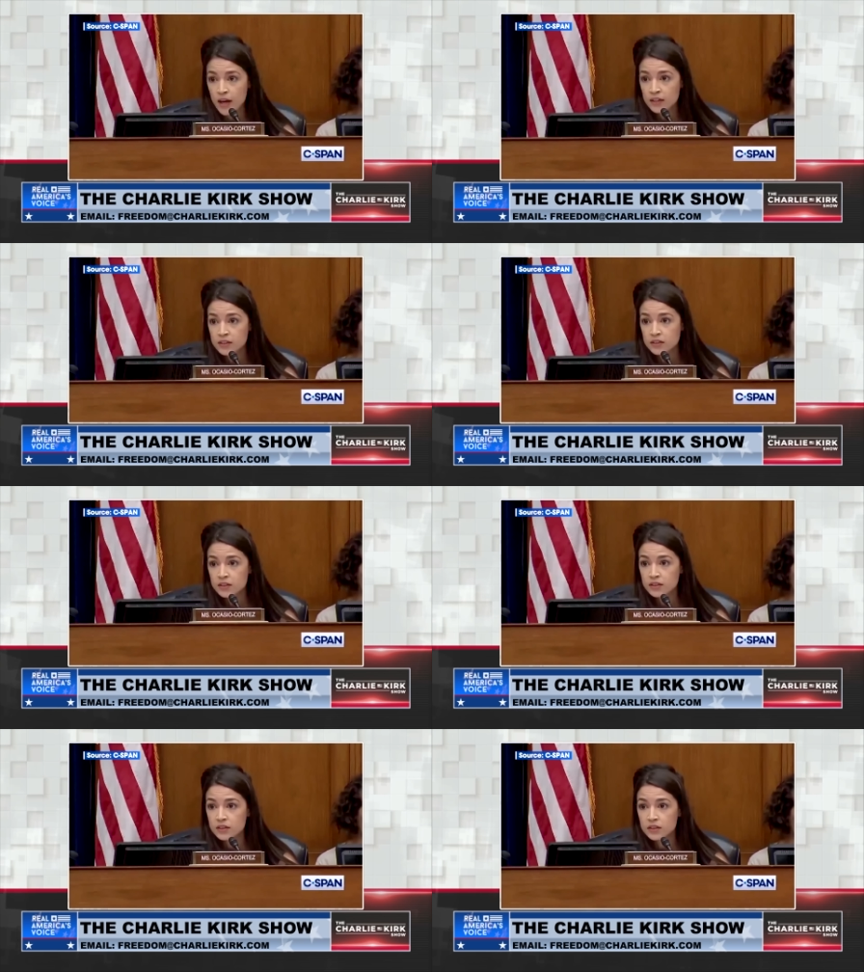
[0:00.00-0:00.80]

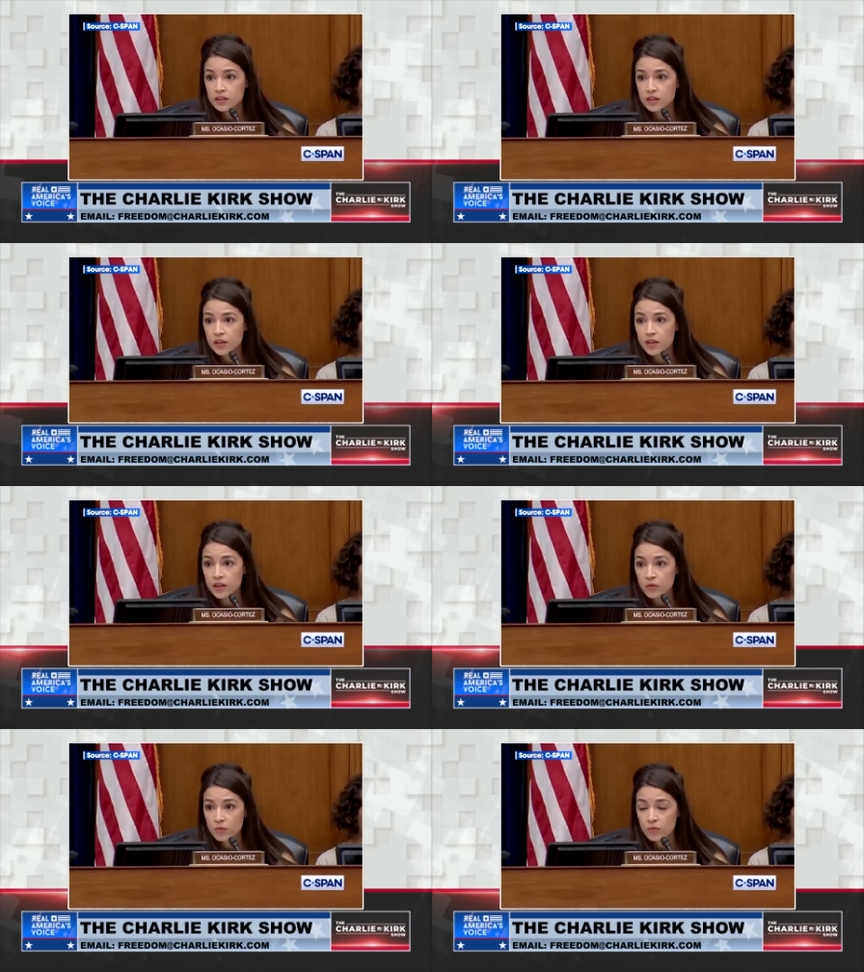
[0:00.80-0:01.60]
respect,
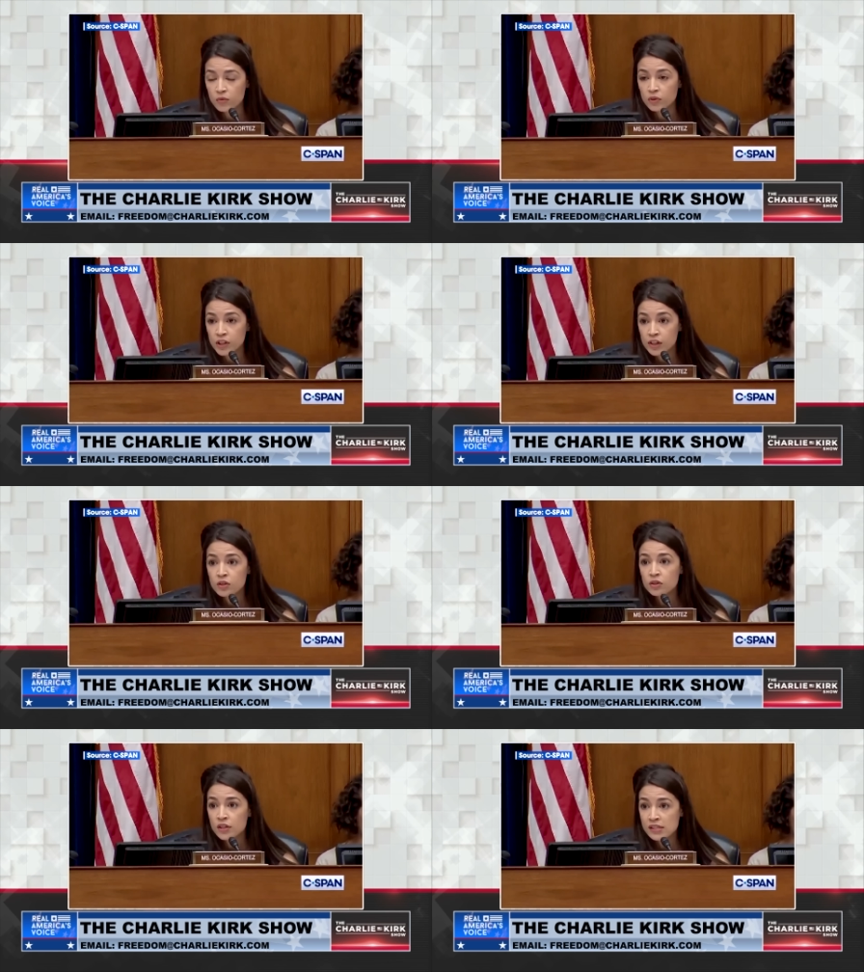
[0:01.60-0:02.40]

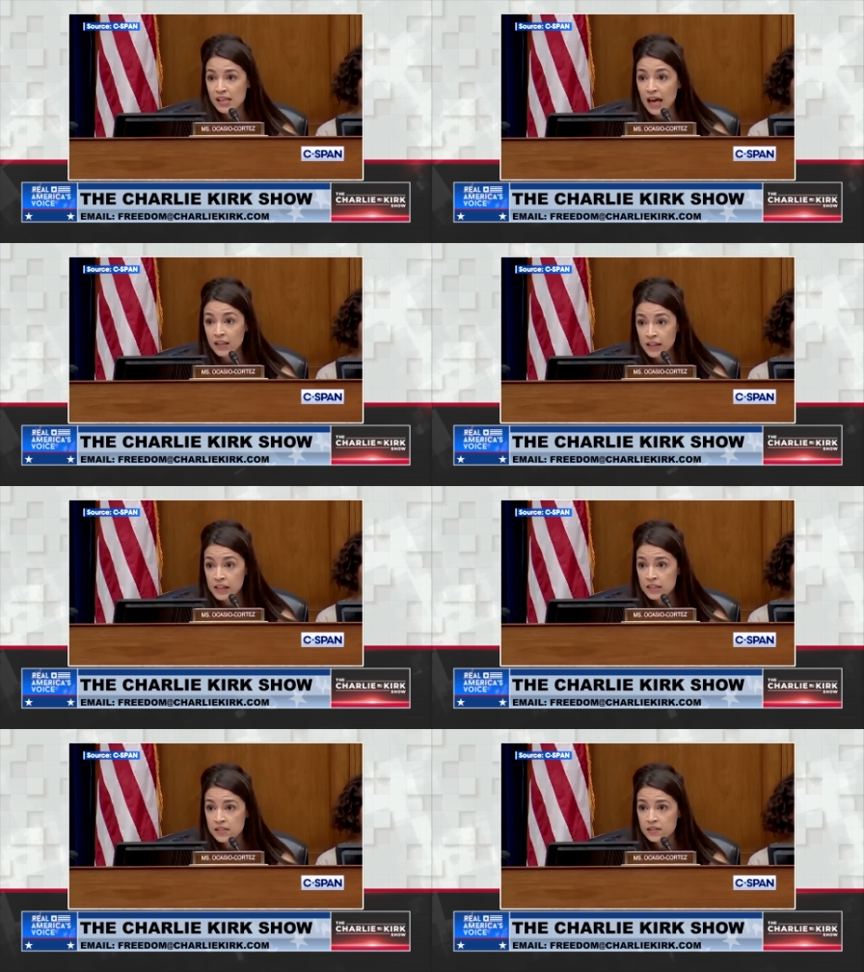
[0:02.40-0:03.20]
legal
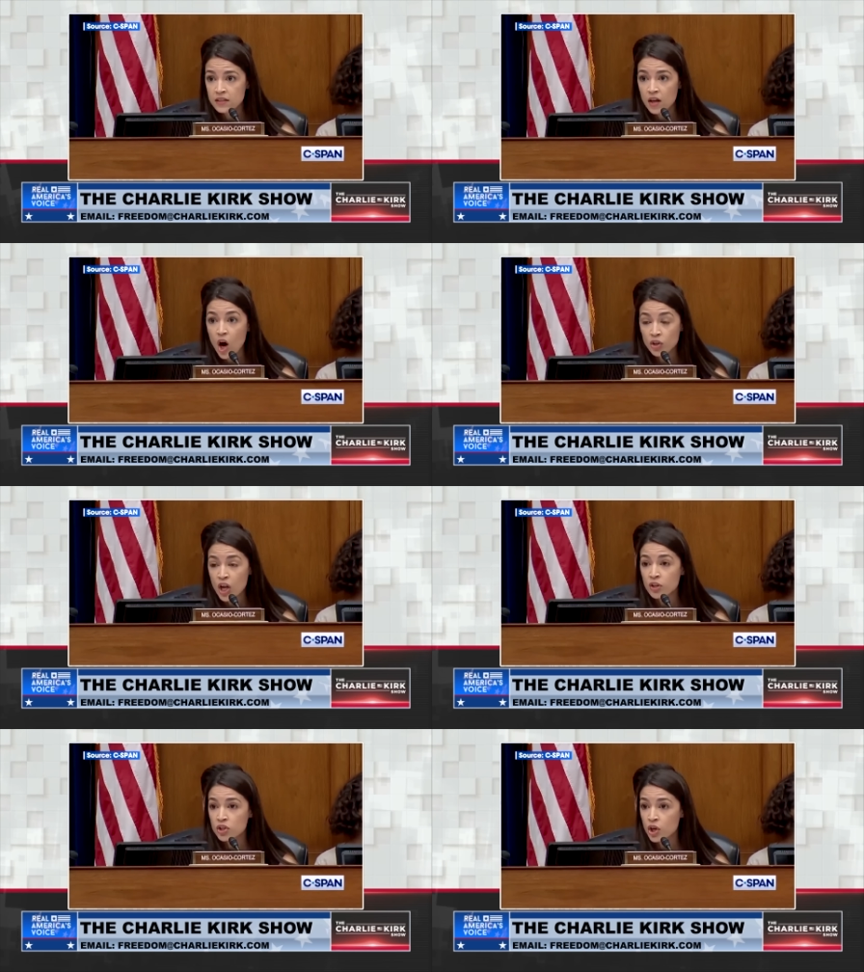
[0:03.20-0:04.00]
asylees
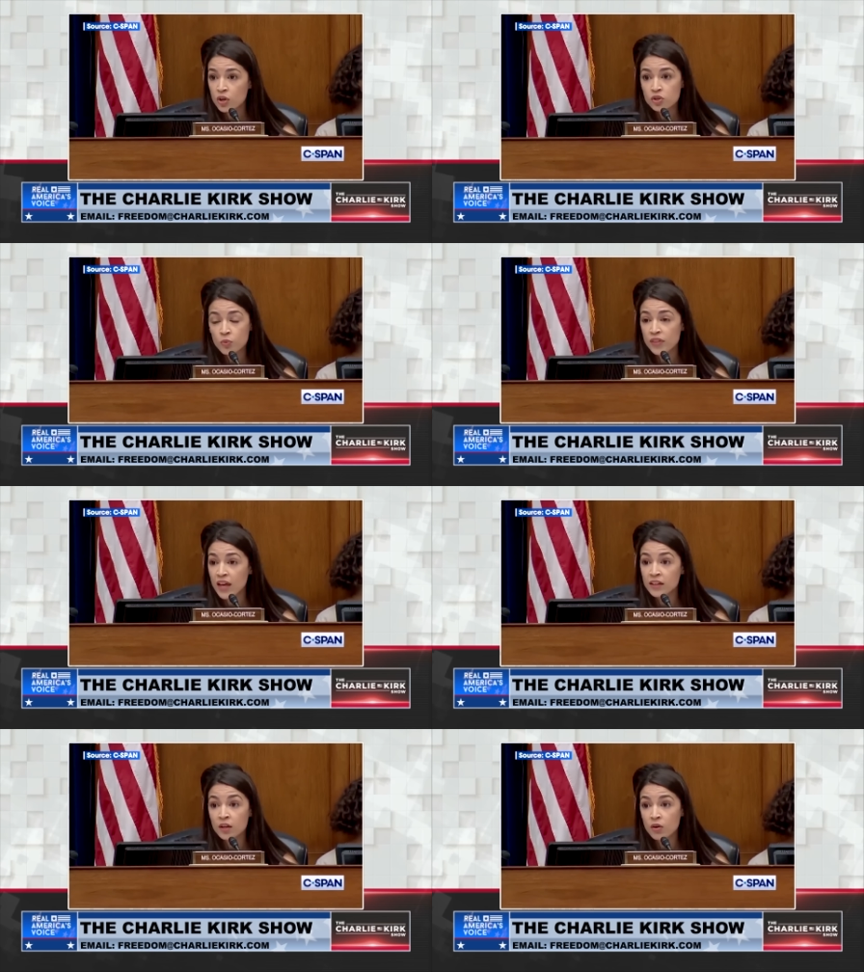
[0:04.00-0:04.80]
are not
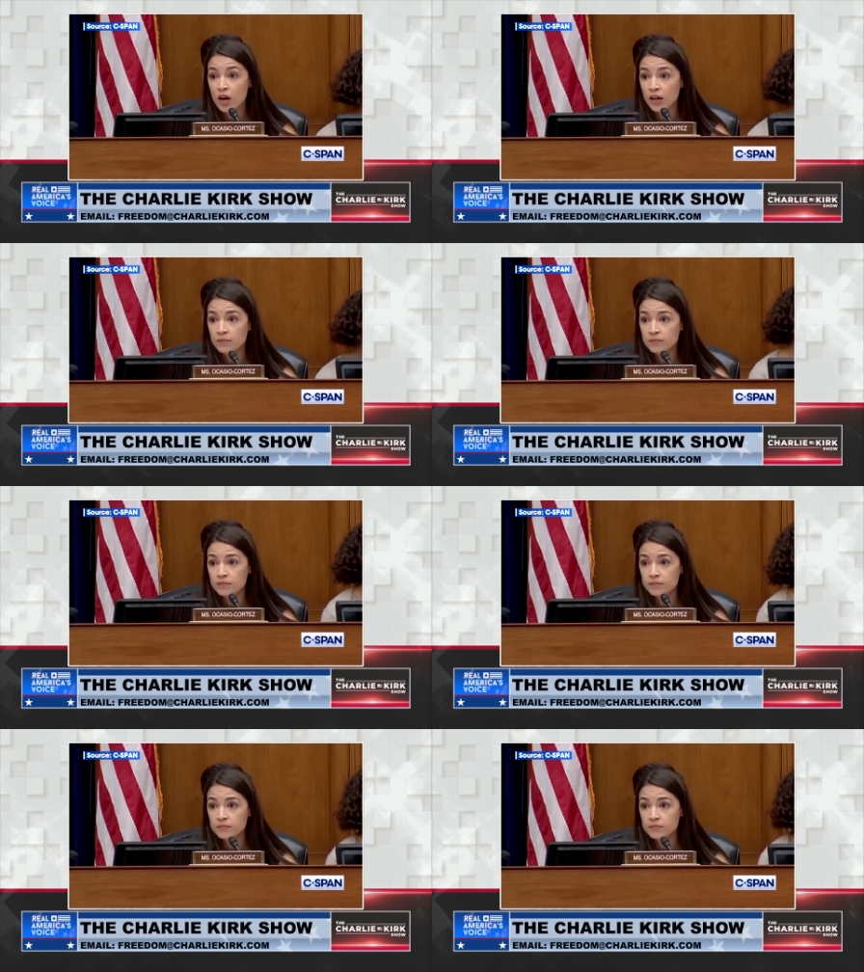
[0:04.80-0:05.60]
charged with any
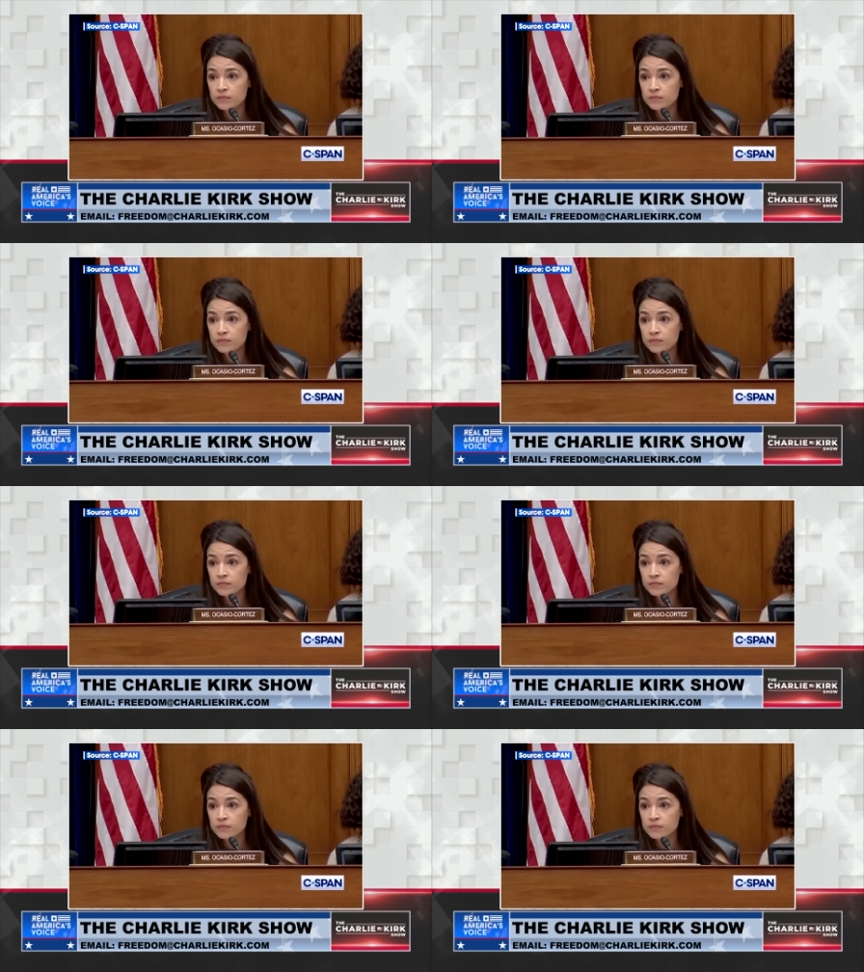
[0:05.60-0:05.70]
crime.